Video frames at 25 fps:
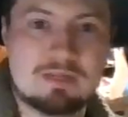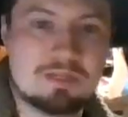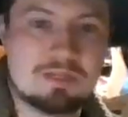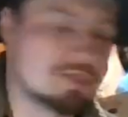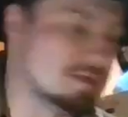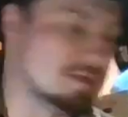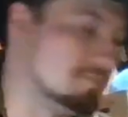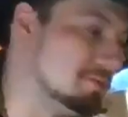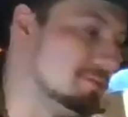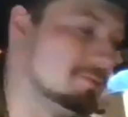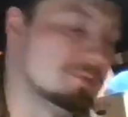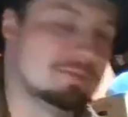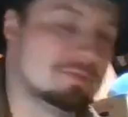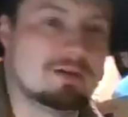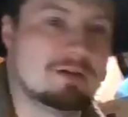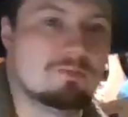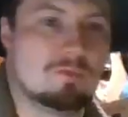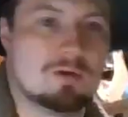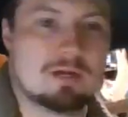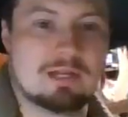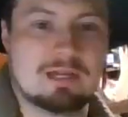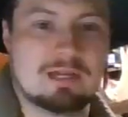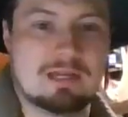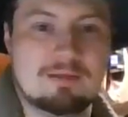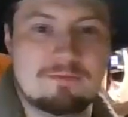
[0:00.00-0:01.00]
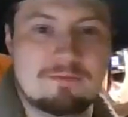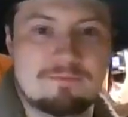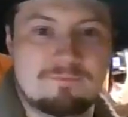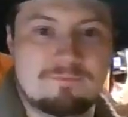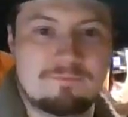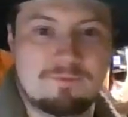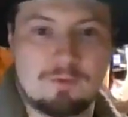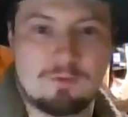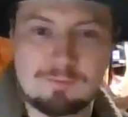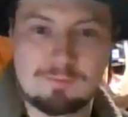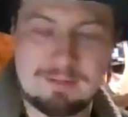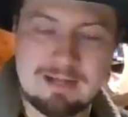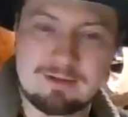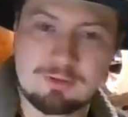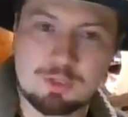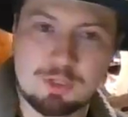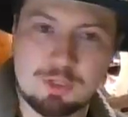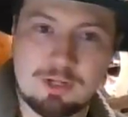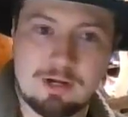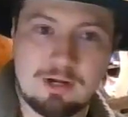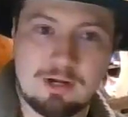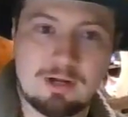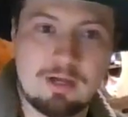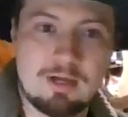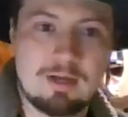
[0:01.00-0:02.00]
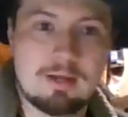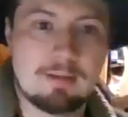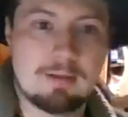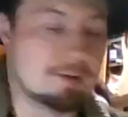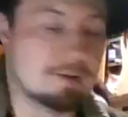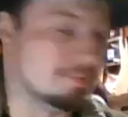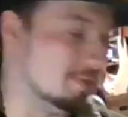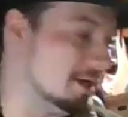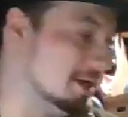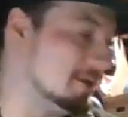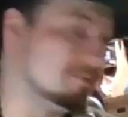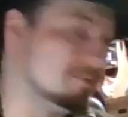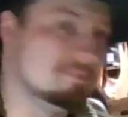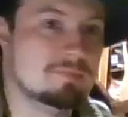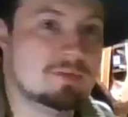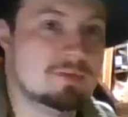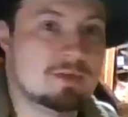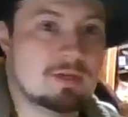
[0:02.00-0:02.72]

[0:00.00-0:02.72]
Some people might want a 4-pound trigger, but me,